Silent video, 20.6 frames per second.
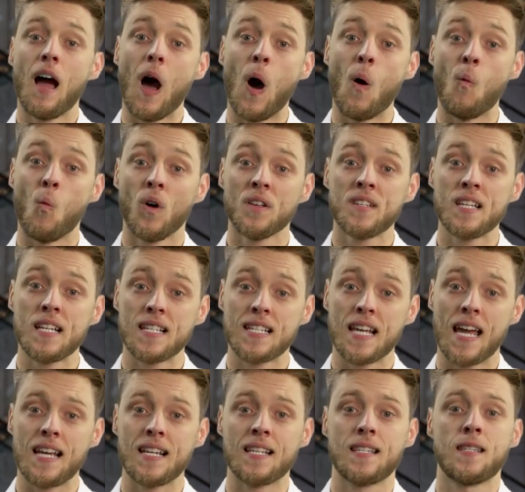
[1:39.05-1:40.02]
and what it
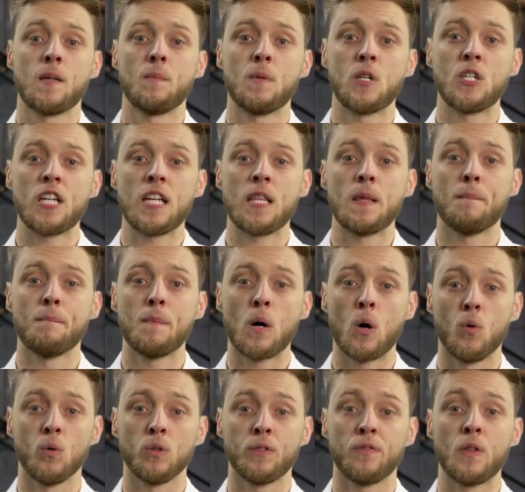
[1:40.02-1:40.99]
takes to machine the
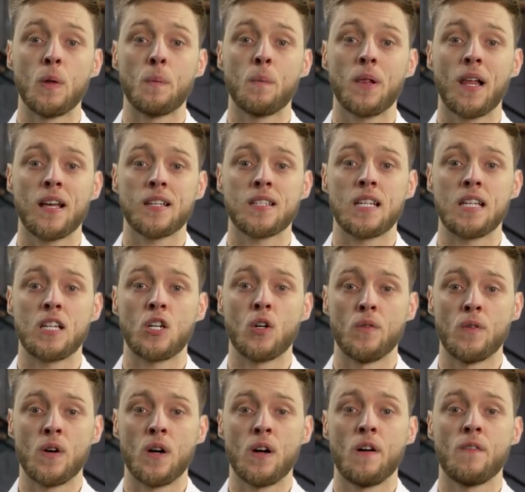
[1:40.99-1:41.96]
mold for the plastic
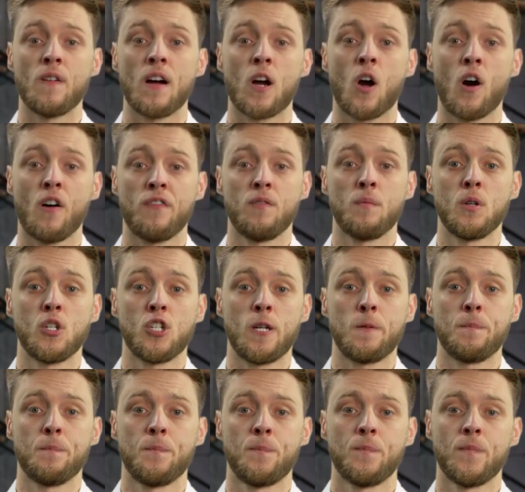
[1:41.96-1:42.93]
cover of our coffee
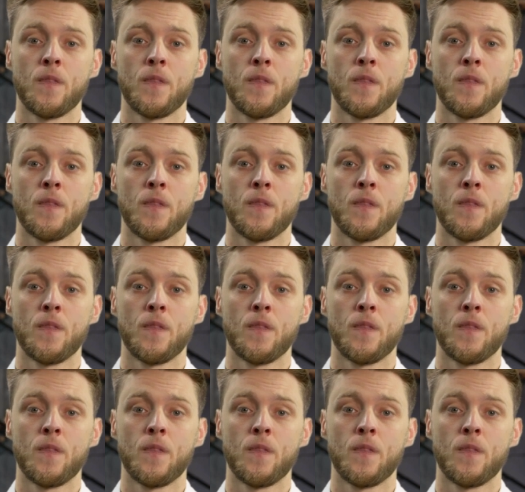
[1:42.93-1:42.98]
machine.